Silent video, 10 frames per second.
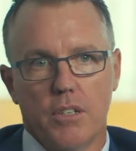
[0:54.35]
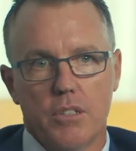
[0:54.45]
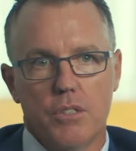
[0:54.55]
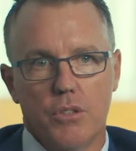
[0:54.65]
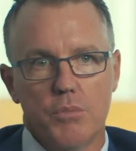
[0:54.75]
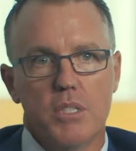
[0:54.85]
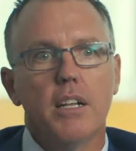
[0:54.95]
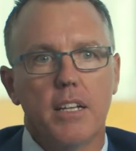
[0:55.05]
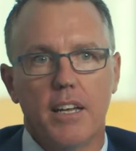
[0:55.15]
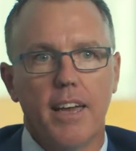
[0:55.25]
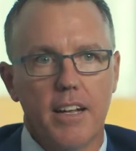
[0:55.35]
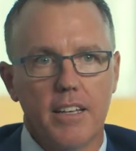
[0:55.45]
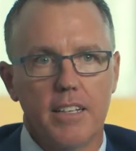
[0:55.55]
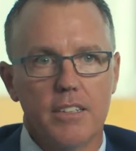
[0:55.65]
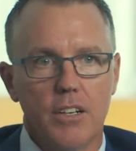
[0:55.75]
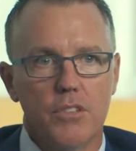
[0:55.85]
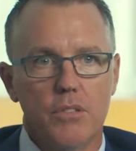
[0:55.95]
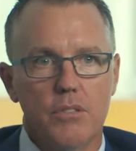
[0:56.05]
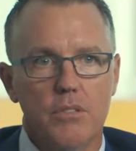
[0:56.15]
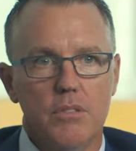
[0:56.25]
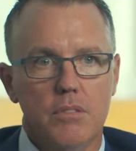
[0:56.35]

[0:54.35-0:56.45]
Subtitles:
night school. I'm studying accounting at night school.